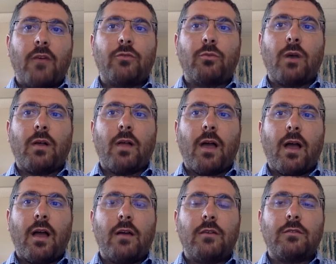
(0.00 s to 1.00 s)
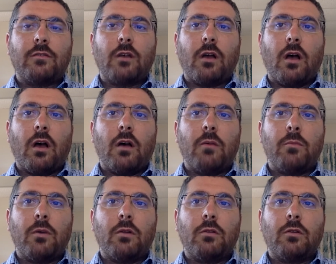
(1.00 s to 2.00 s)
as well as
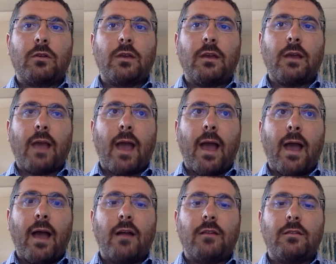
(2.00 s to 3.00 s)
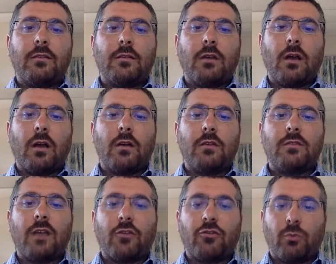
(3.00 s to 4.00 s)
um, looking at uh,
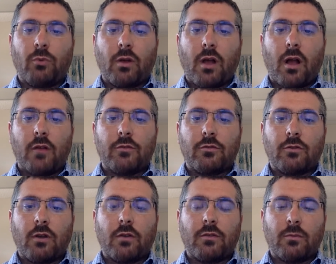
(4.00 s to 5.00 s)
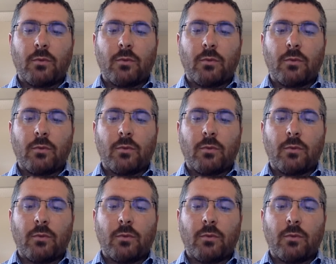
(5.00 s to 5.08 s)
sexual constructs.